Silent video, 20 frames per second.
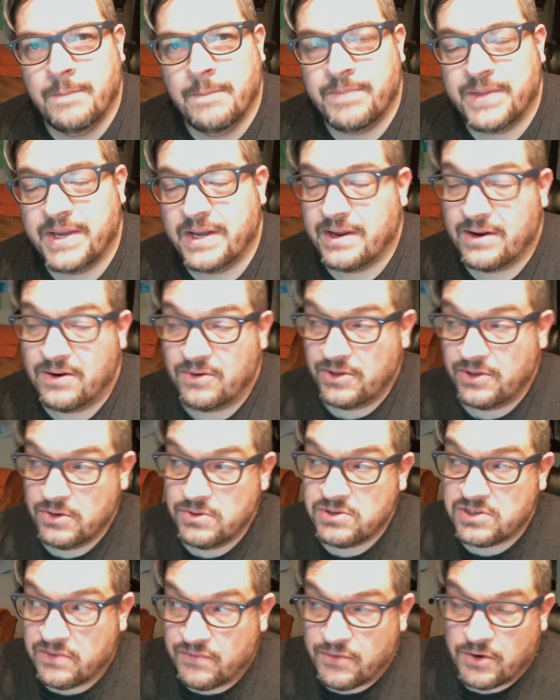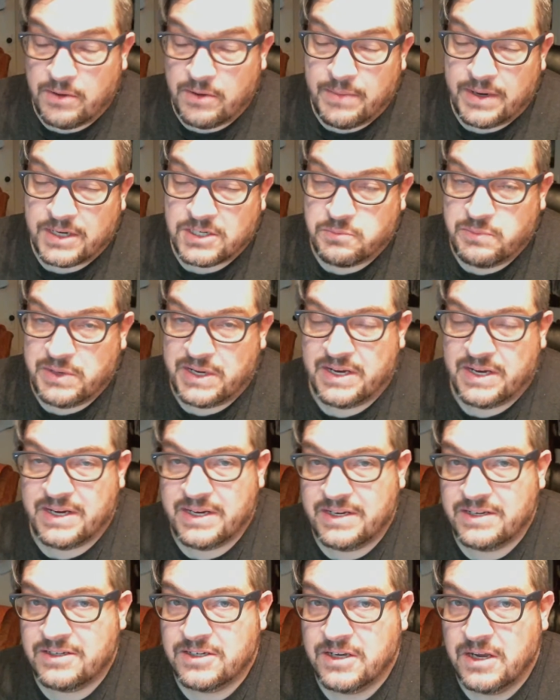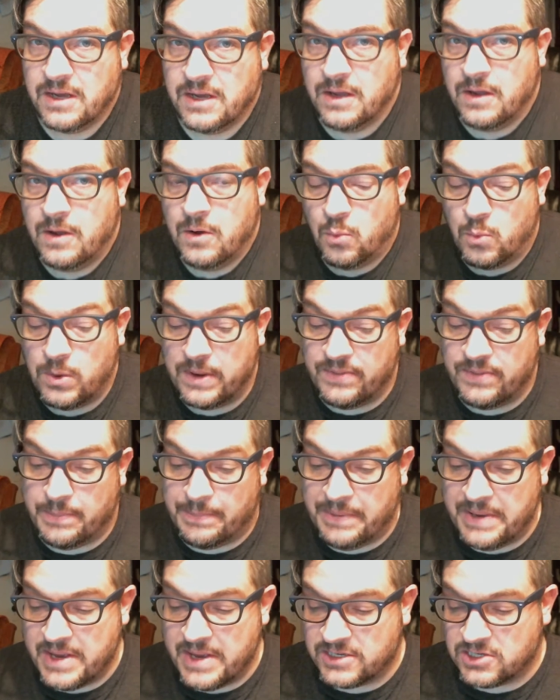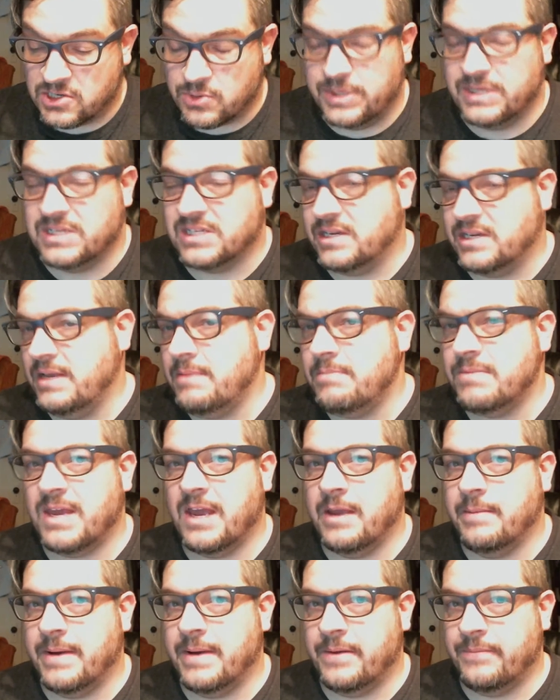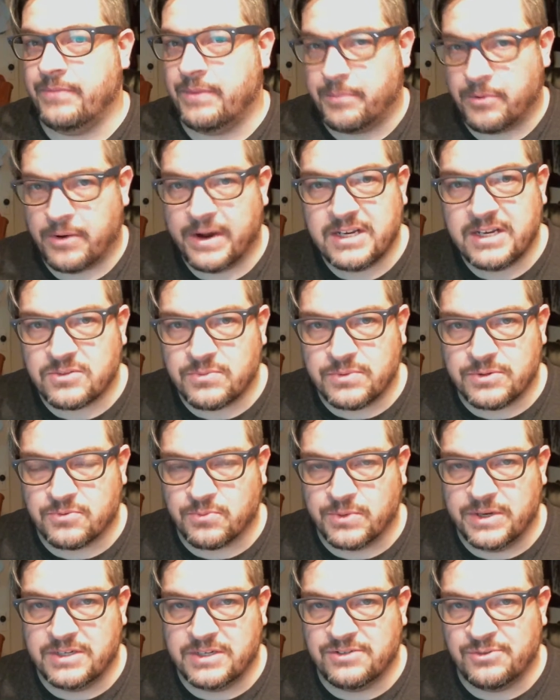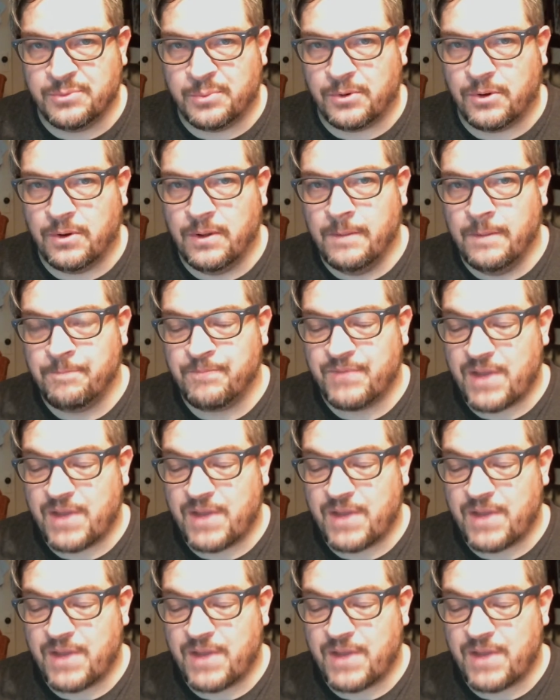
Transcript: and I don't use it very much because when the PS3 Slim came out and the price was reasonable,